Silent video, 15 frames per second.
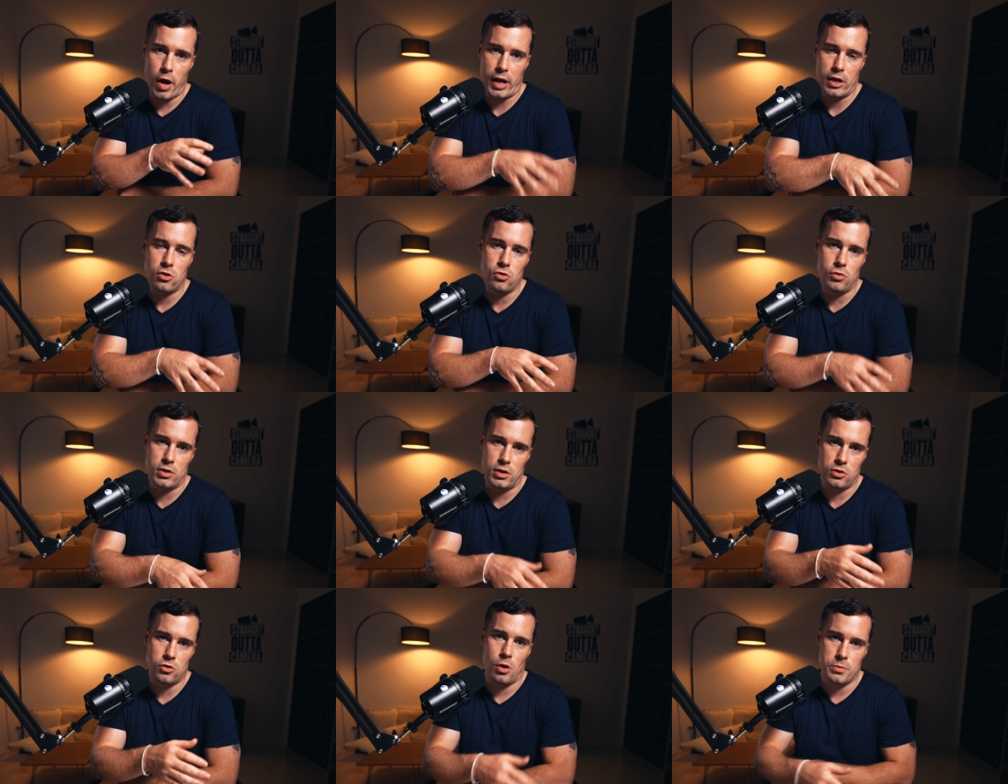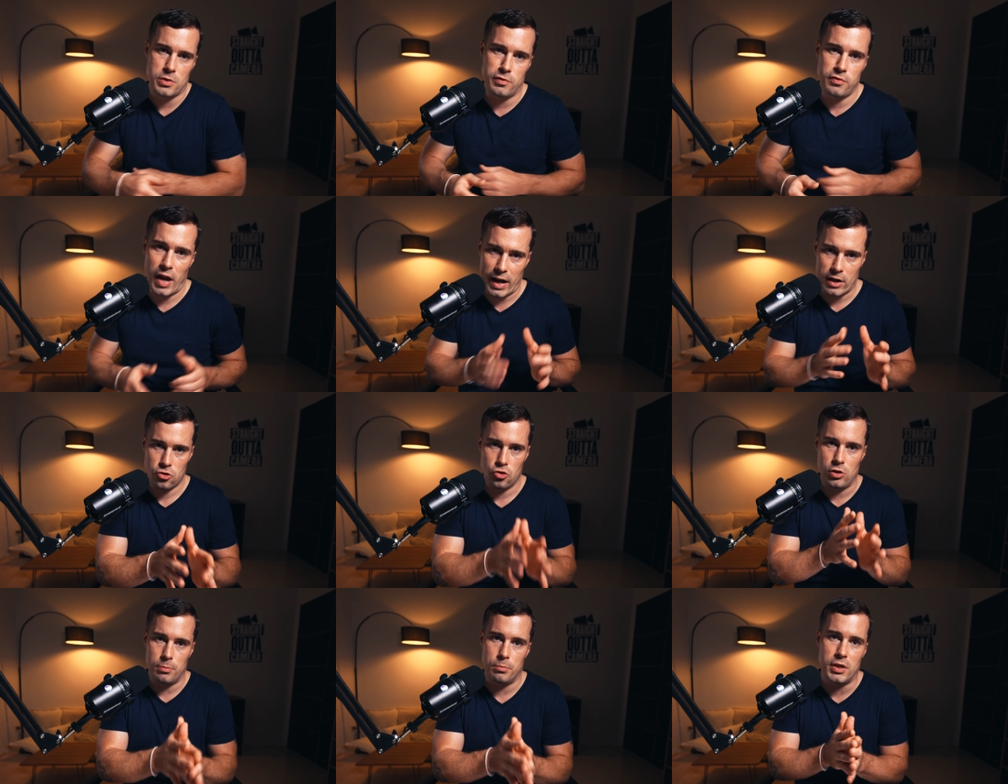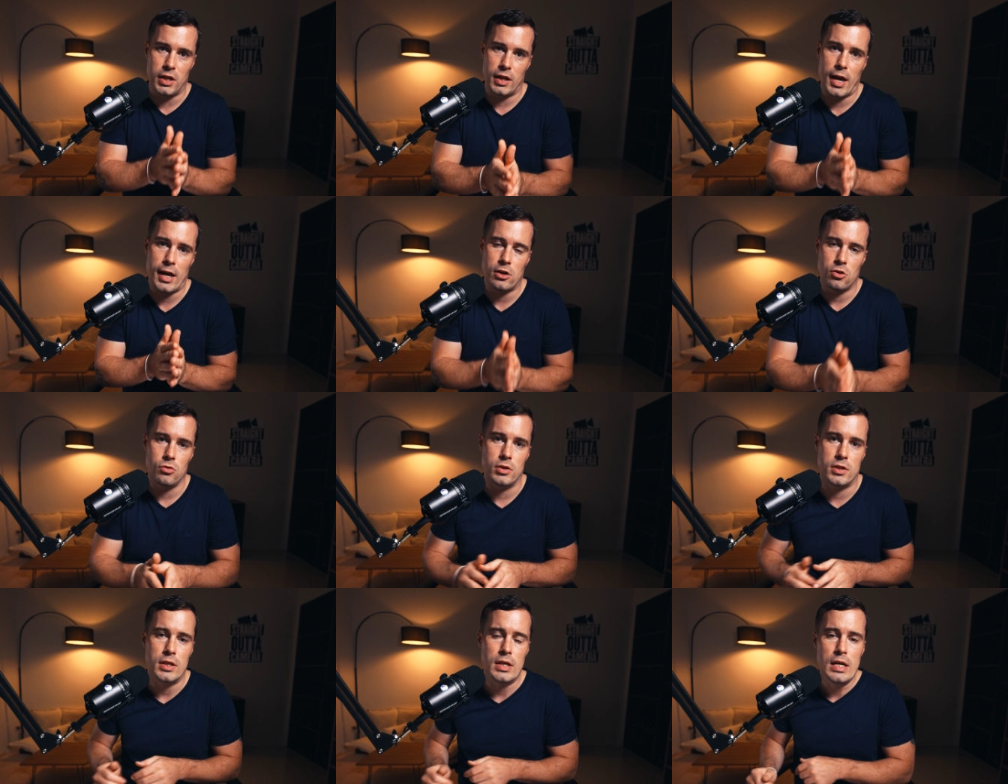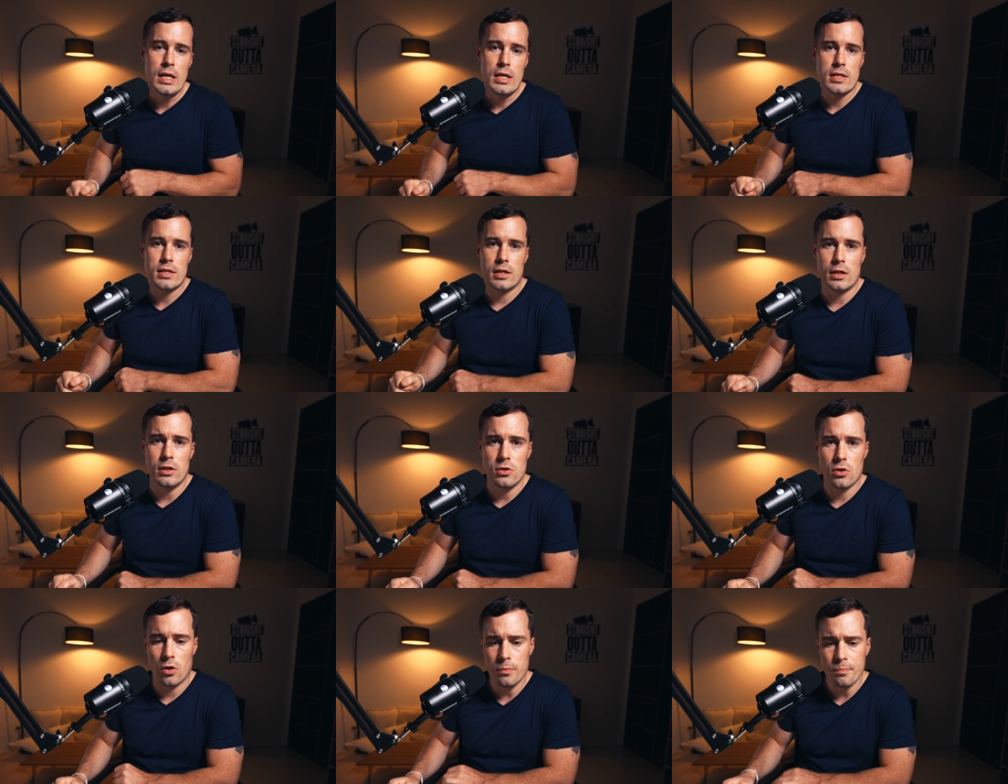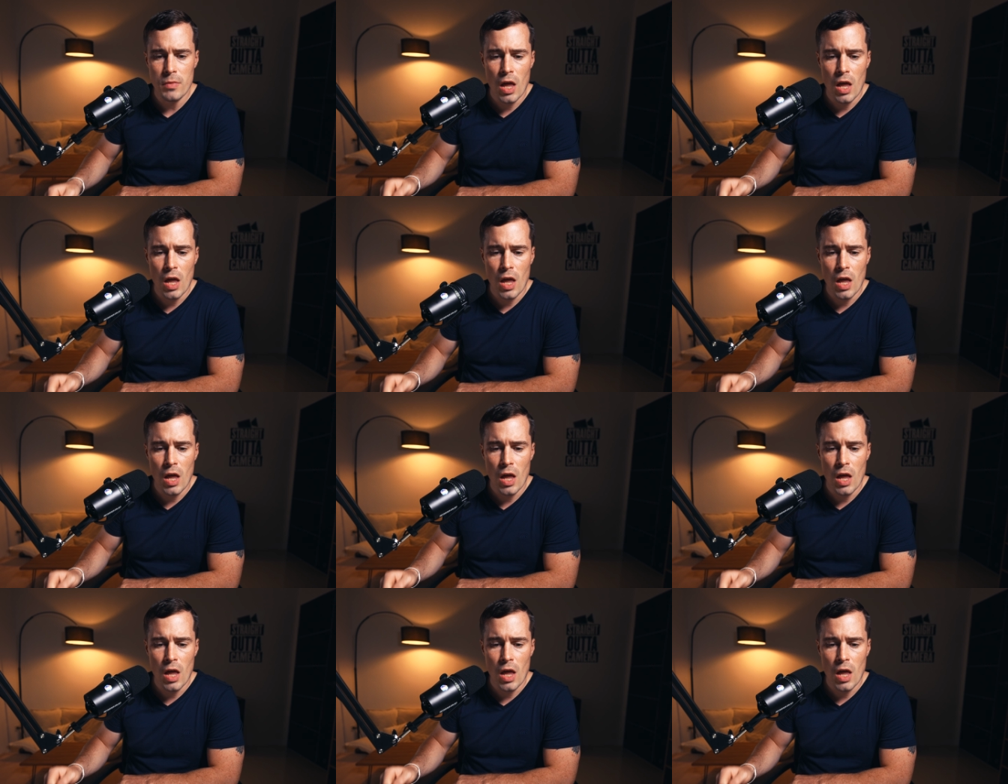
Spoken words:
accurate in terms of actually being accurate skin tone.